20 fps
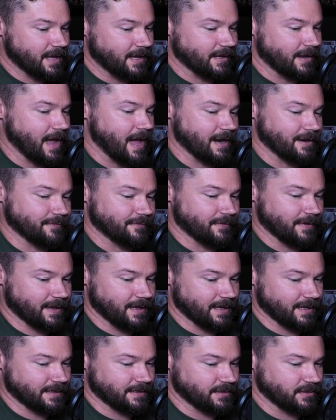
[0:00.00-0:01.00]
out
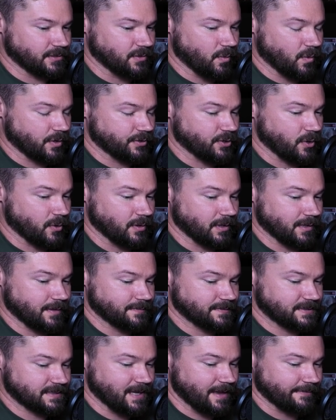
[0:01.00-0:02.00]
of your total
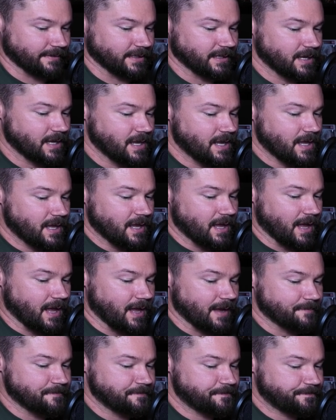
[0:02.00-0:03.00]
of 7,
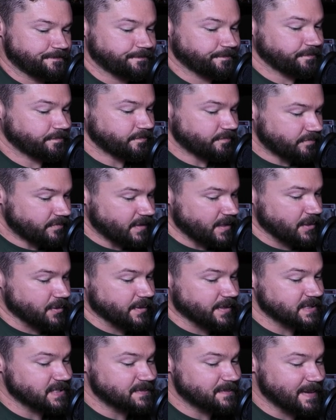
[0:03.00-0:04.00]
you
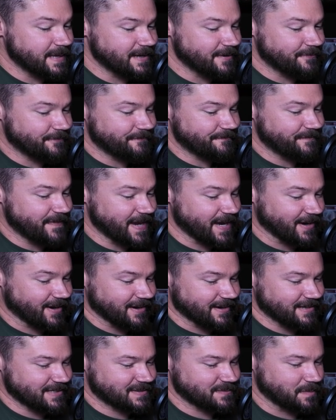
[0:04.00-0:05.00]
can spend a
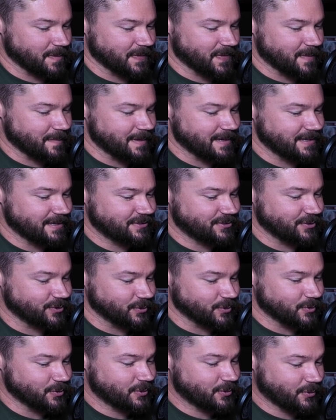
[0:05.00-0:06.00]
fear to split them into
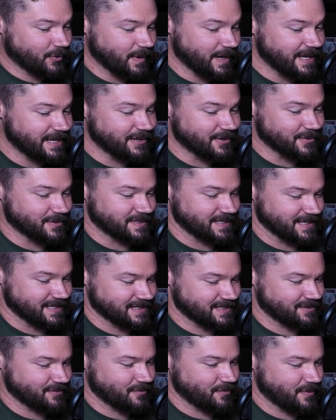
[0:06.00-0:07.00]
2 green
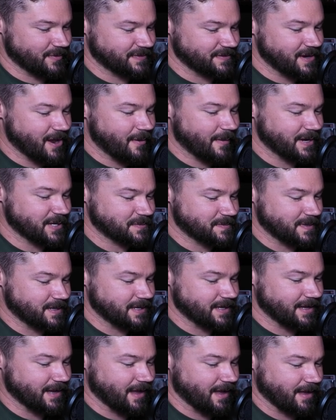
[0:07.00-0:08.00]
oozes with no
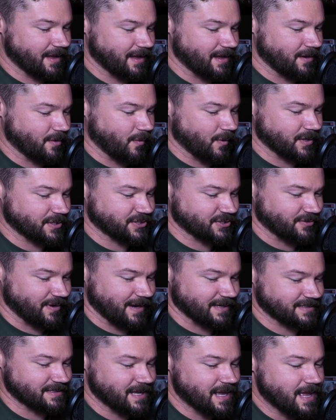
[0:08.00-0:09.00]
HP or
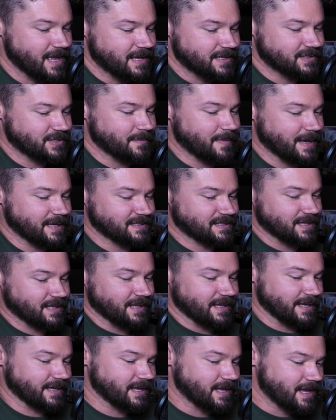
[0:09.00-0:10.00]
stress. So
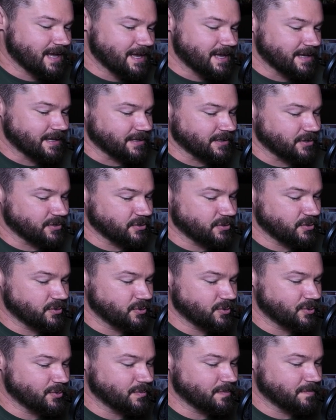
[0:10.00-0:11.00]
basically,
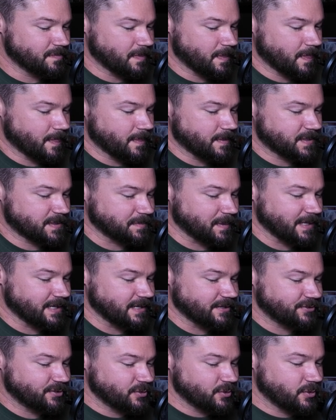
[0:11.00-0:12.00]
you split
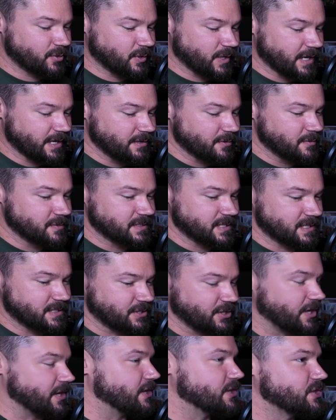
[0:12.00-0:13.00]
into 2 green
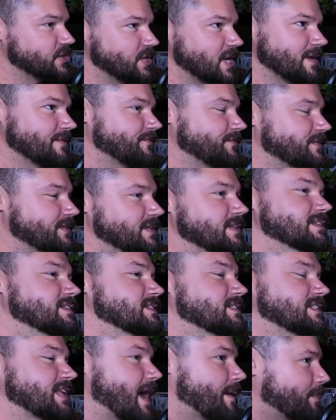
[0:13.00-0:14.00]
oozes. You're going to shift
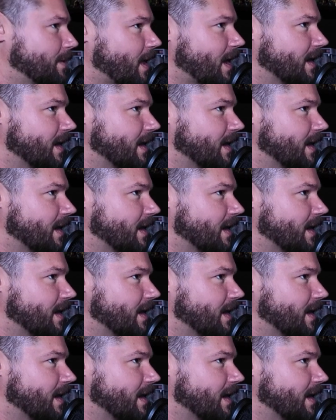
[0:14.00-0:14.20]
stat